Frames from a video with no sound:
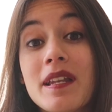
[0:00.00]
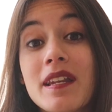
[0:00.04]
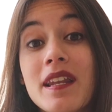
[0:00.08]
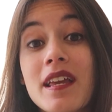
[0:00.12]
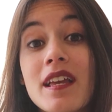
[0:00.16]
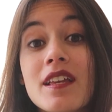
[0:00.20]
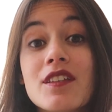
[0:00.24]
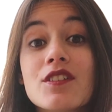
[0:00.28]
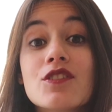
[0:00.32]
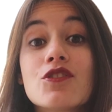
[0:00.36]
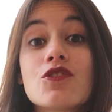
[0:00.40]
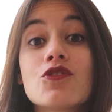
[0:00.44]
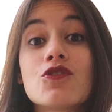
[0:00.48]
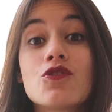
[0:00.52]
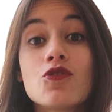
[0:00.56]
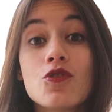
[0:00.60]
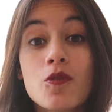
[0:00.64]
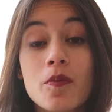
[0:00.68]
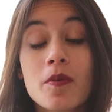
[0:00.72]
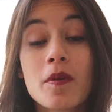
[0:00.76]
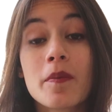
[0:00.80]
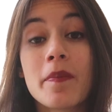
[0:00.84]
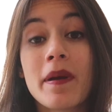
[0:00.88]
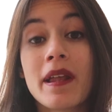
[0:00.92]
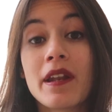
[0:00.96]
been
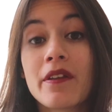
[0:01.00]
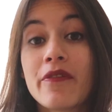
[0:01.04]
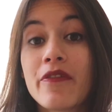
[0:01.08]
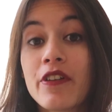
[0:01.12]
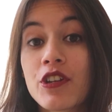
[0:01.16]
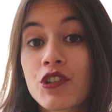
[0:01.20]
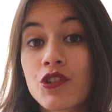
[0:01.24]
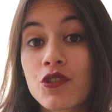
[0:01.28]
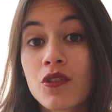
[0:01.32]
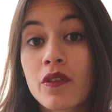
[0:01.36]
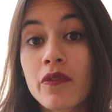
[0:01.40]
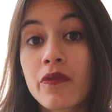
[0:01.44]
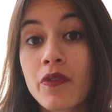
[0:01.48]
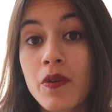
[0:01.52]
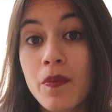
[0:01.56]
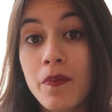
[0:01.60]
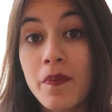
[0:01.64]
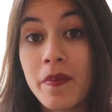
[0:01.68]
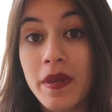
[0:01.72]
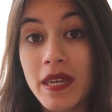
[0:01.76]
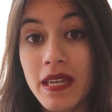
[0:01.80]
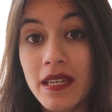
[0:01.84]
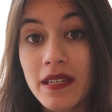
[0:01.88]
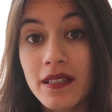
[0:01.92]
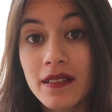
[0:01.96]
super beneficial for
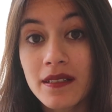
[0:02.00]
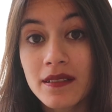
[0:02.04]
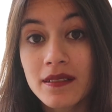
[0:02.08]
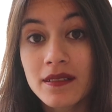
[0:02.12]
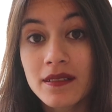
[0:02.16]
me.